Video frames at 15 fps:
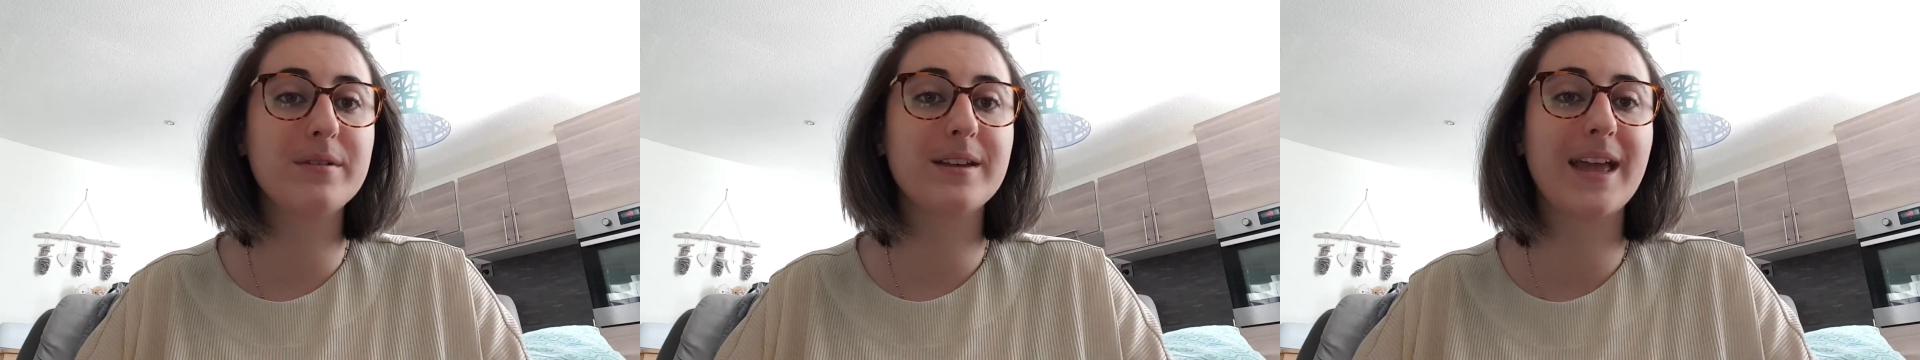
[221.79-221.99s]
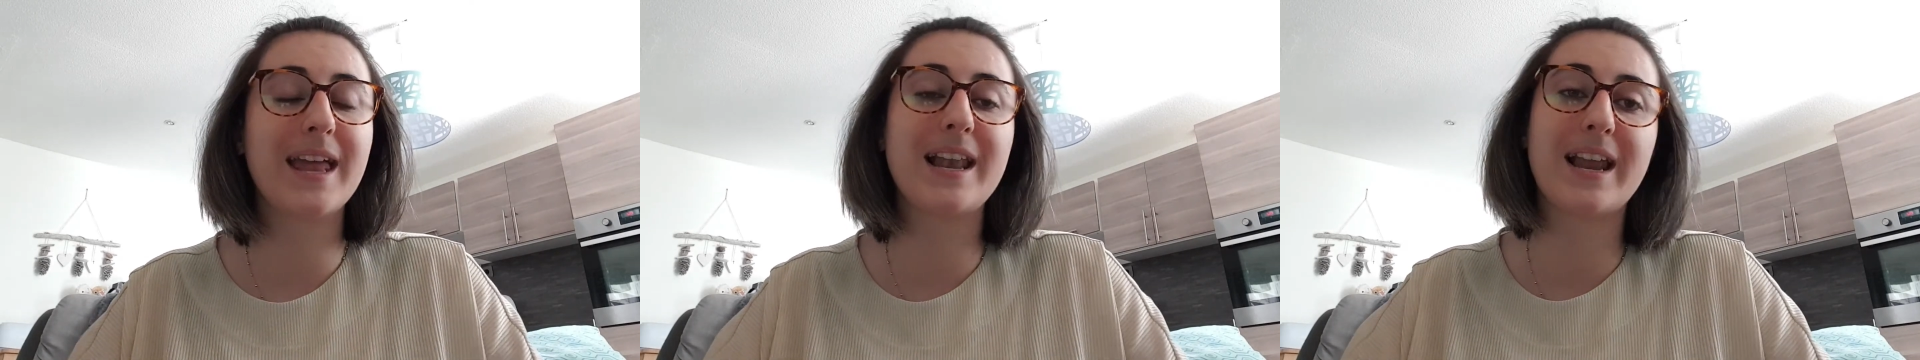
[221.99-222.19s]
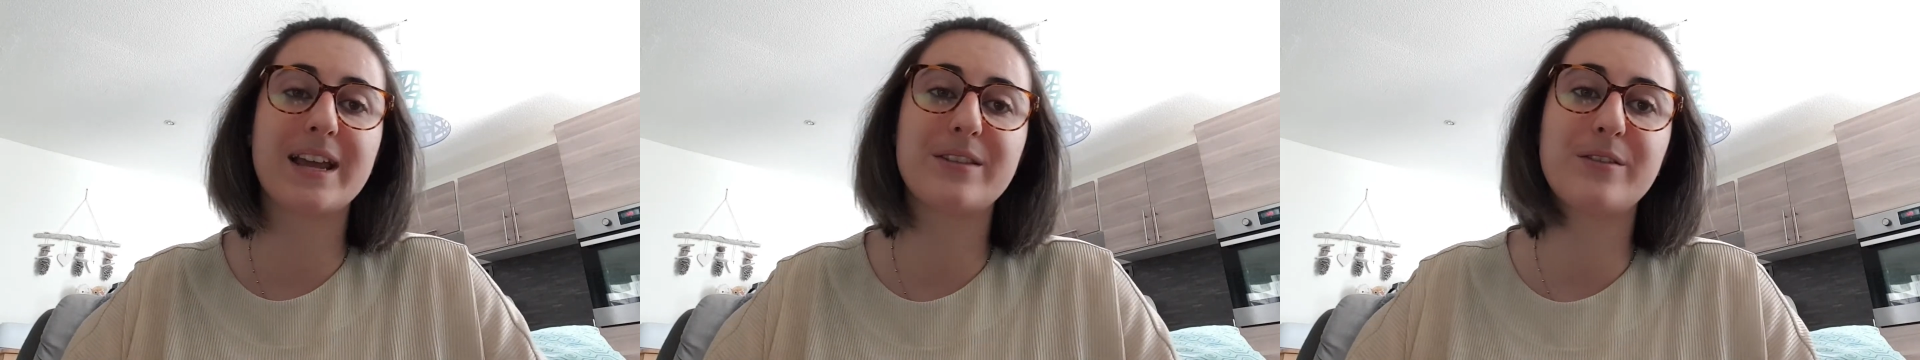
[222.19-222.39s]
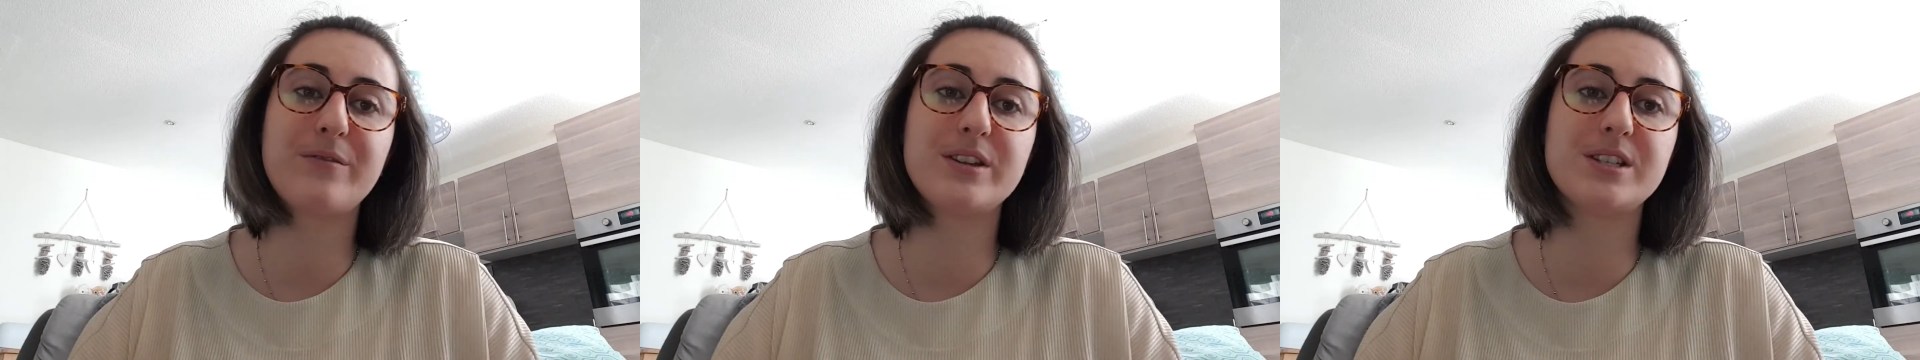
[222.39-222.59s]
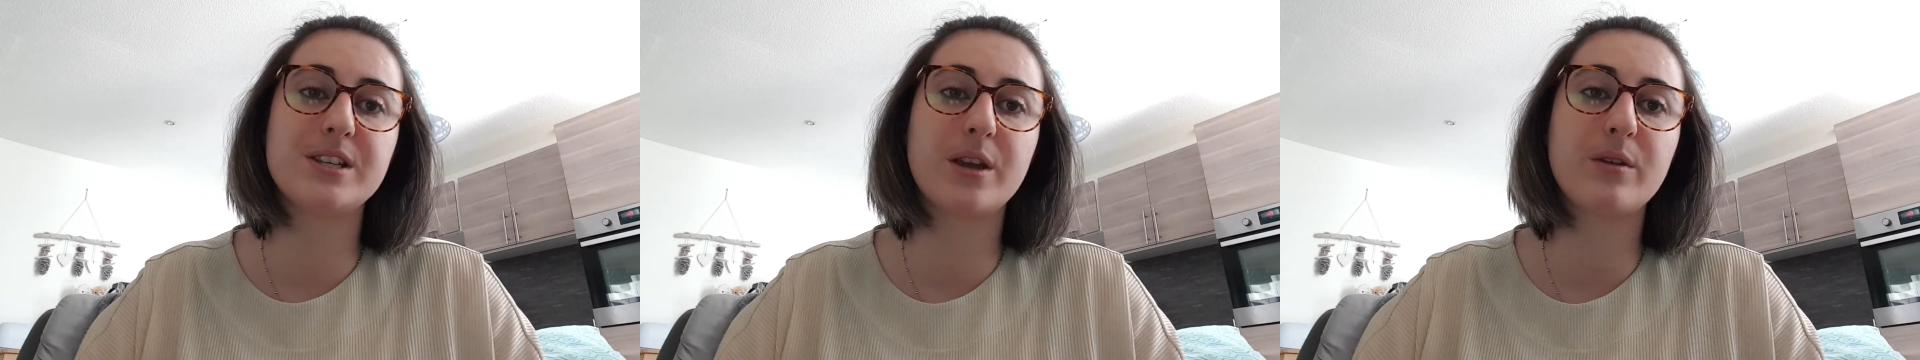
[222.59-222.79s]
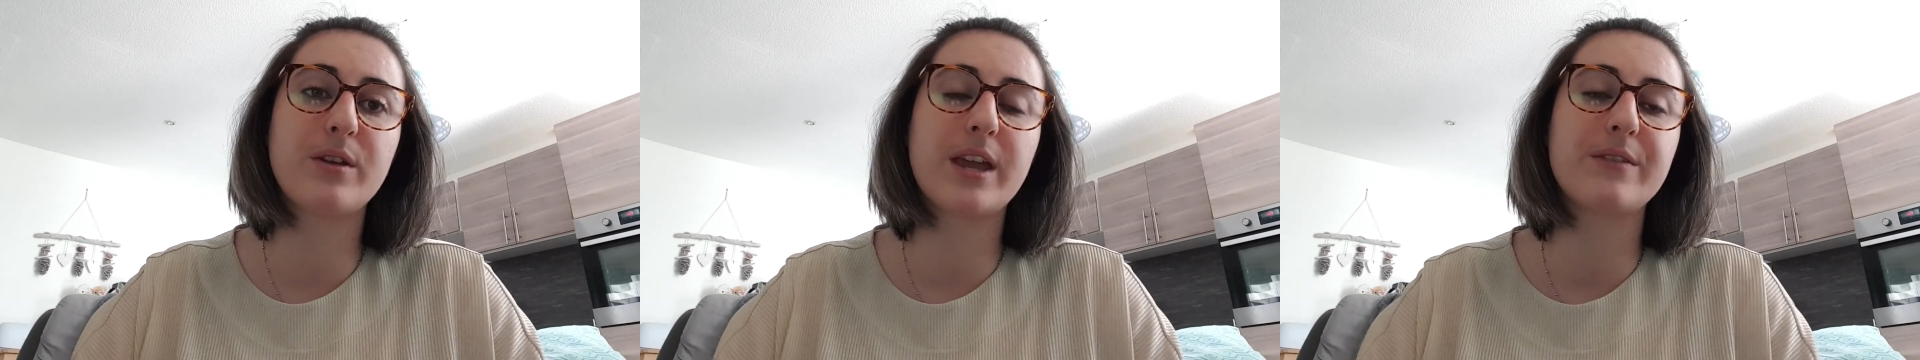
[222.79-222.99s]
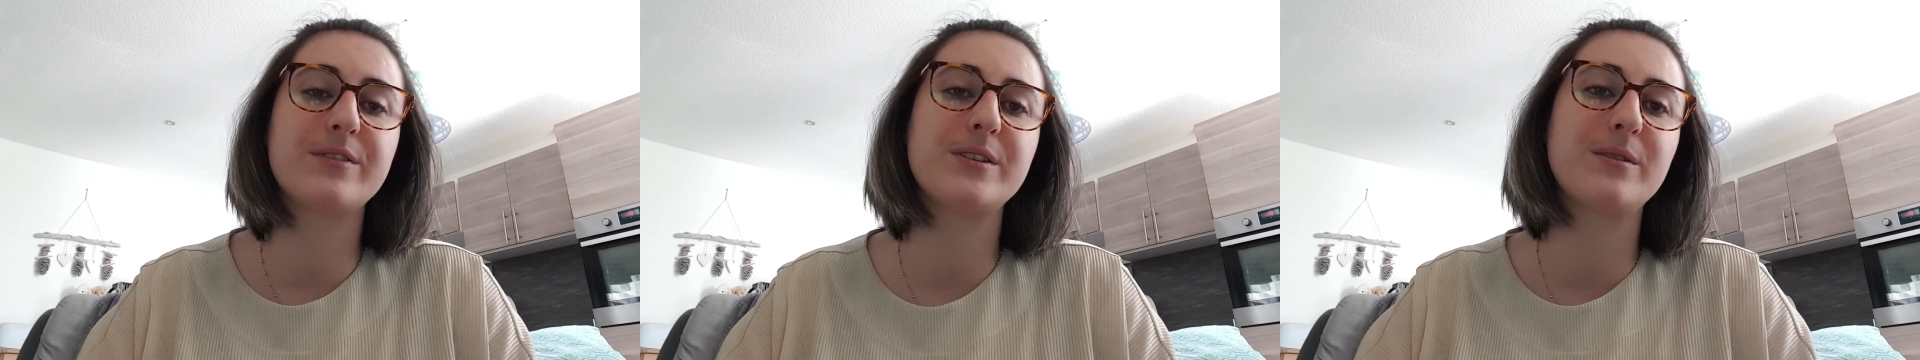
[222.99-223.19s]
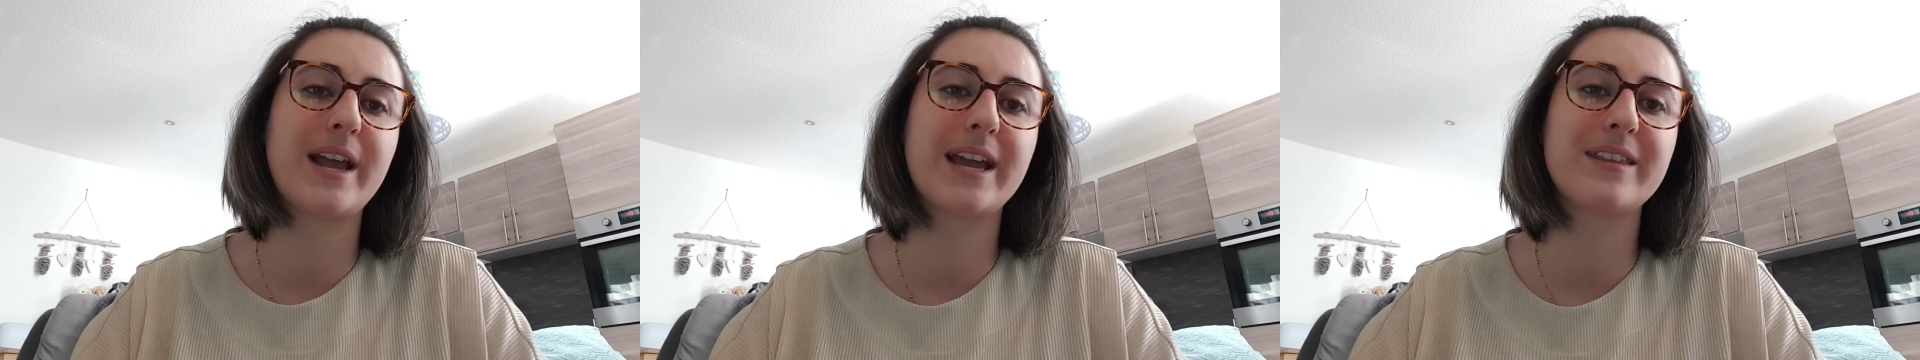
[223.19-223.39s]
and like the video if
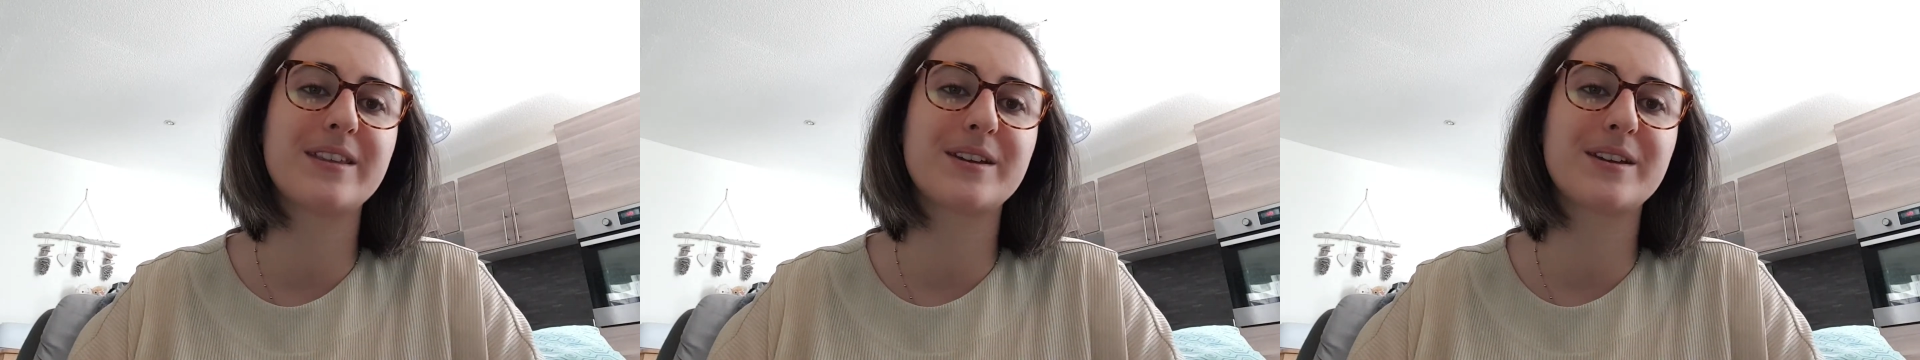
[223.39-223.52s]
you like